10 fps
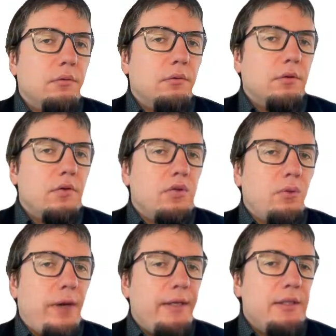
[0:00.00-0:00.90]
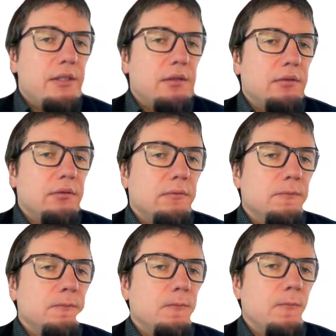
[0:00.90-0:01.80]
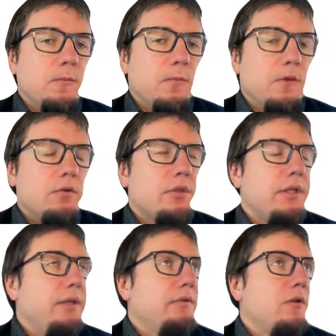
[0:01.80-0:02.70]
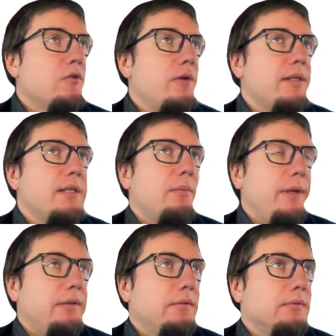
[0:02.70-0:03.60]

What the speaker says: constraints, to see if constraints are met.